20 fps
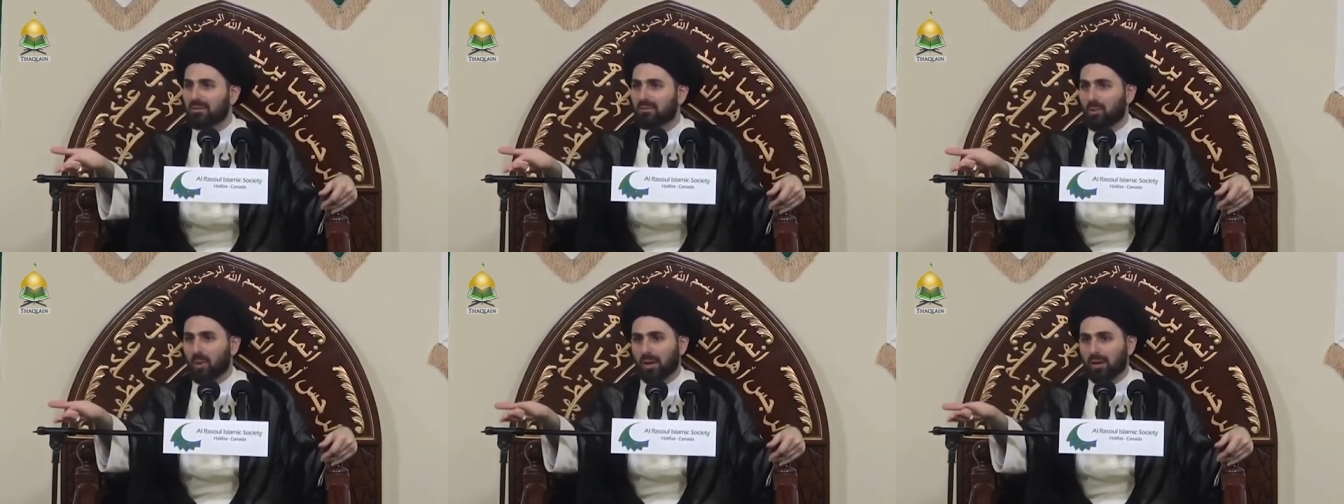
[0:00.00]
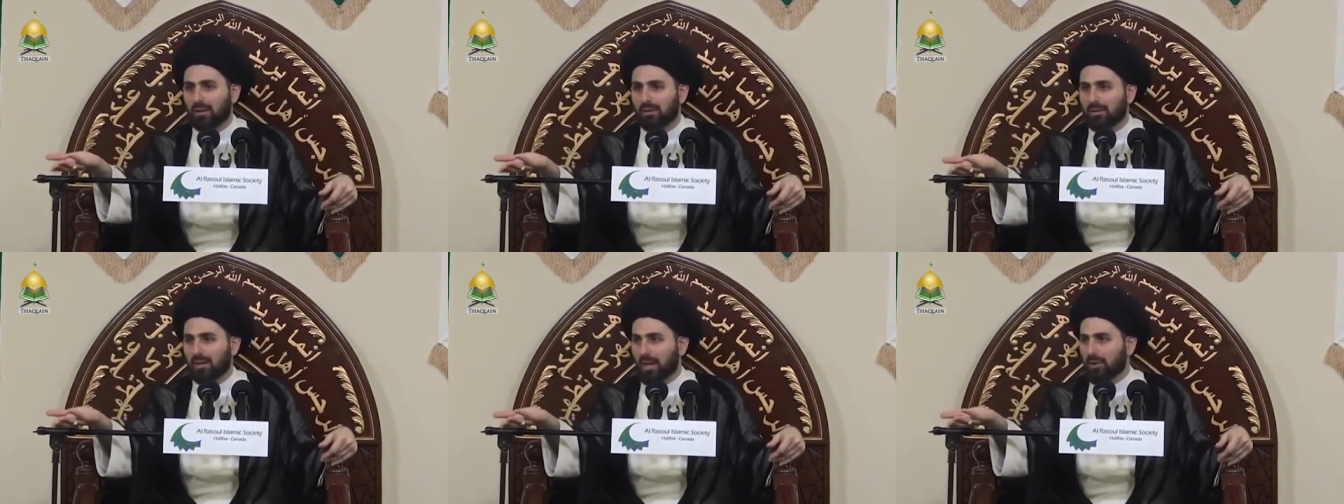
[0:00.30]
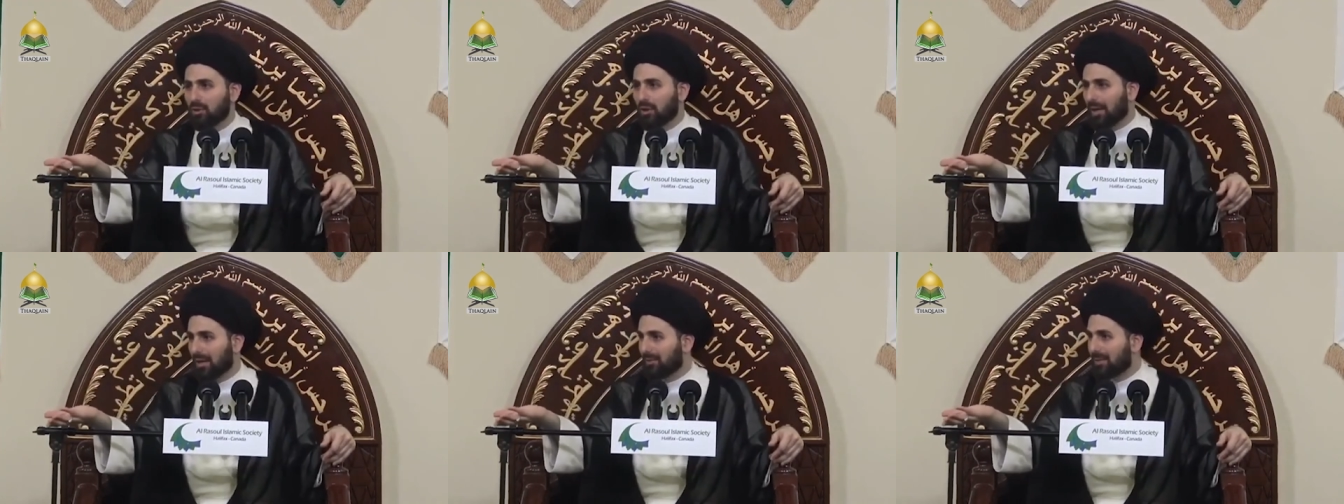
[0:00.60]
Well,
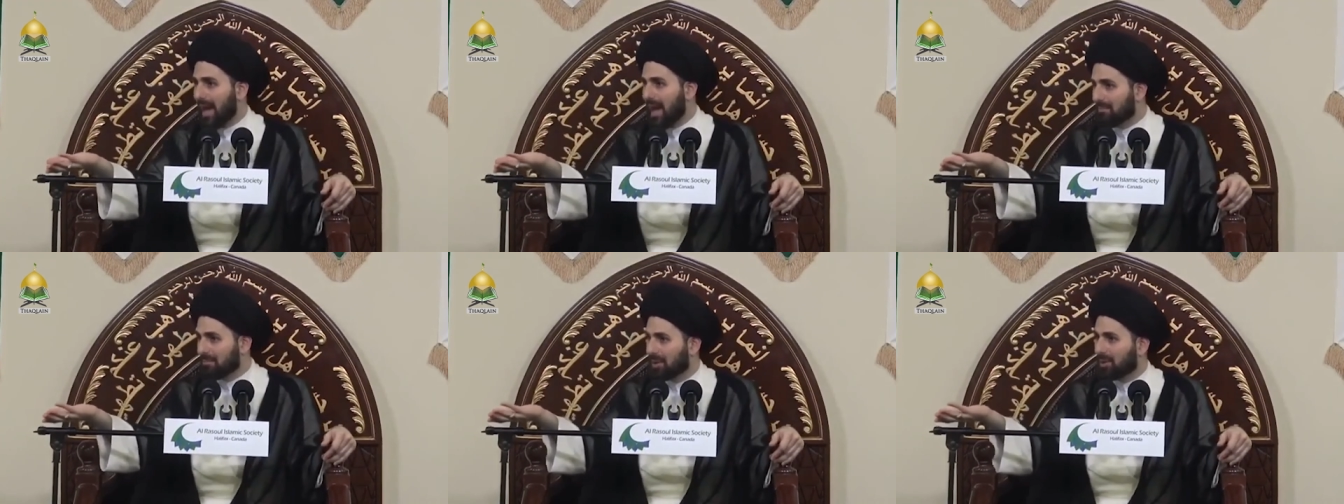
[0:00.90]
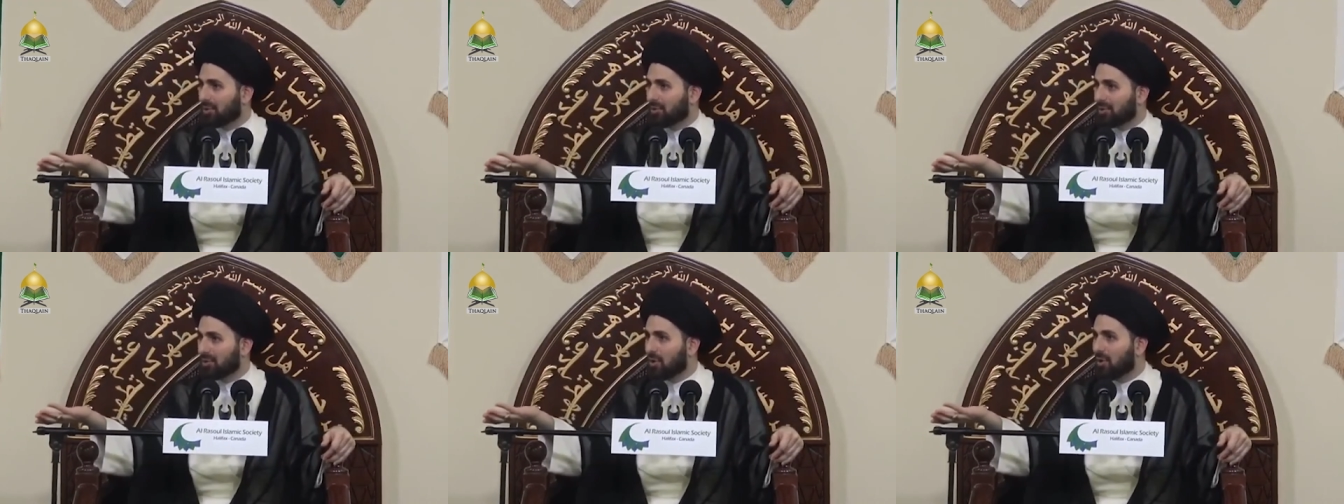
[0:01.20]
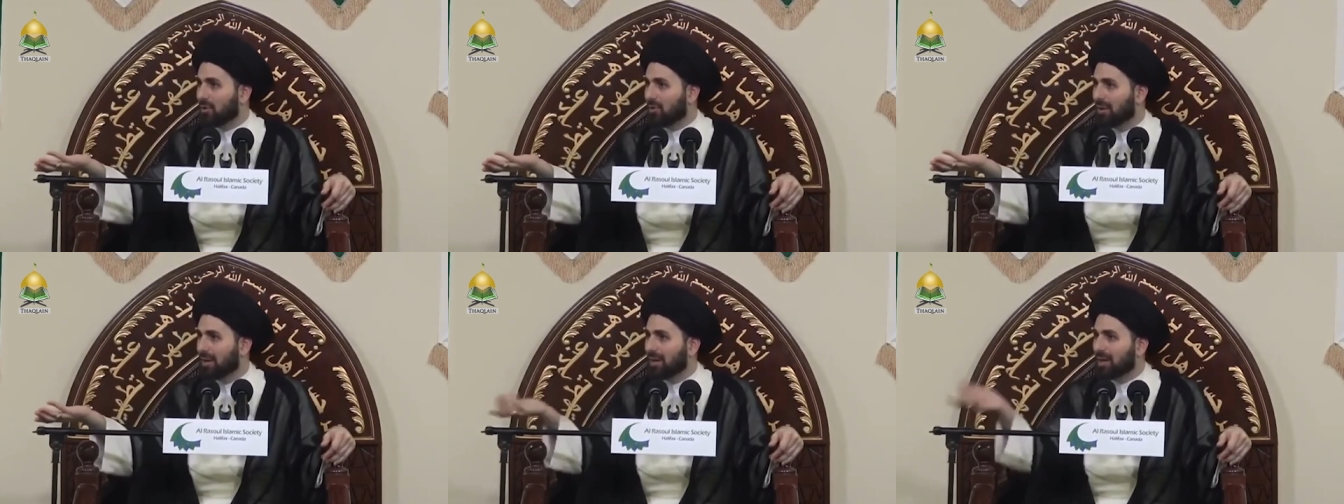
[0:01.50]
can you eat that meal or
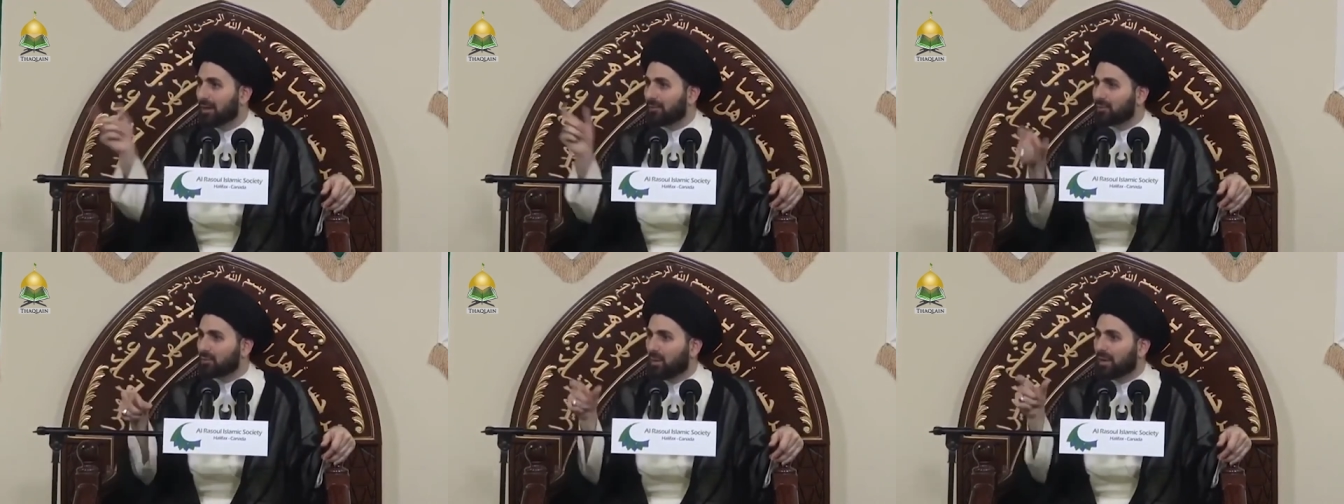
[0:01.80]
no? If